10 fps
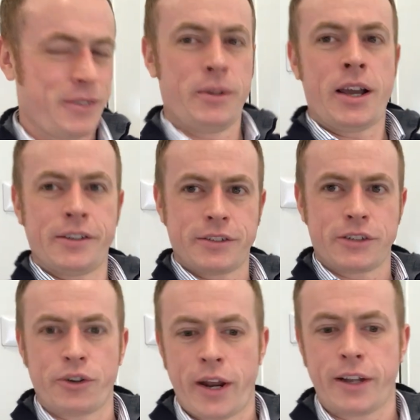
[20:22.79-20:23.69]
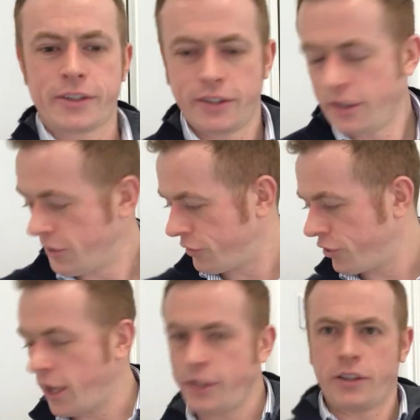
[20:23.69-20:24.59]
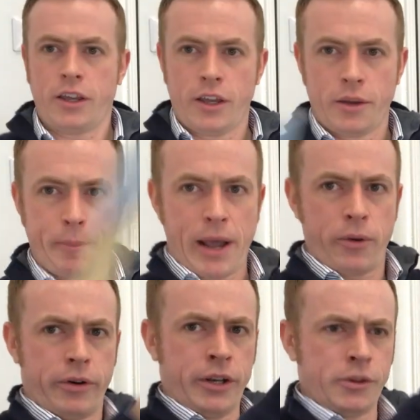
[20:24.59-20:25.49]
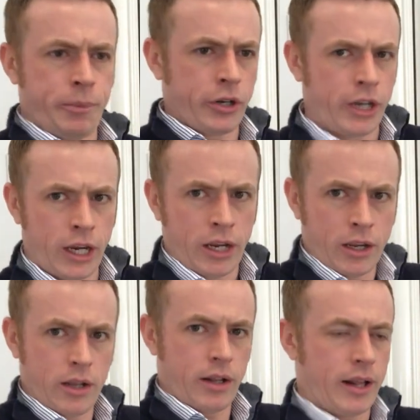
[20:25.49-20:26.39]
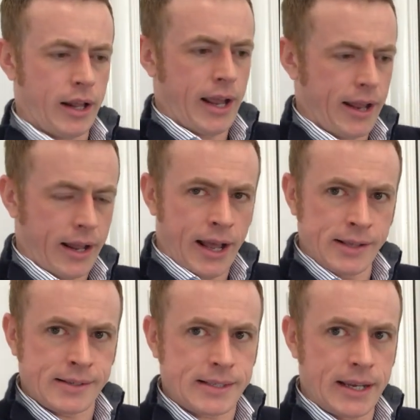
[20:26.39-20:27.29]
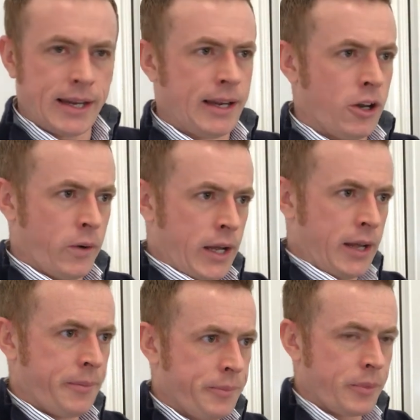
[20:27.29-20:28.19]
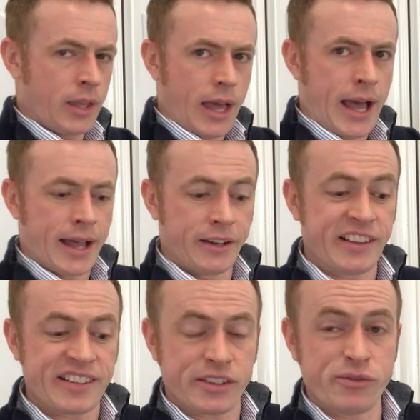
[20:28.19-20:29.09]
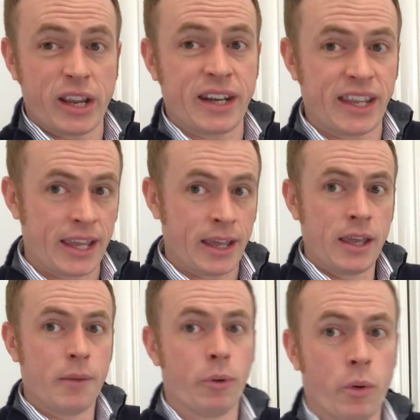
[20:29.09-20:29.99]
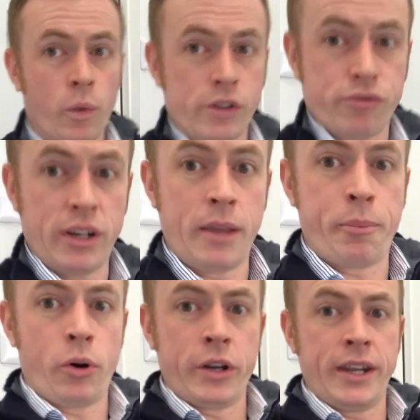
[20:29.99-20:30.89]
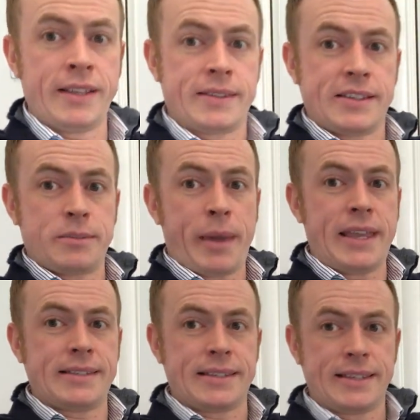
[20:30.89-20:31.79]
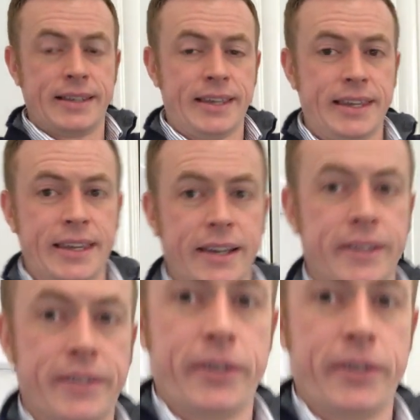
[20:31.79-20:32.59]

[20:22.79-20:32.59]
So nice, correct, straight, power in your body, hands slightly lower, and this isn't written here, but what's really important is the space here,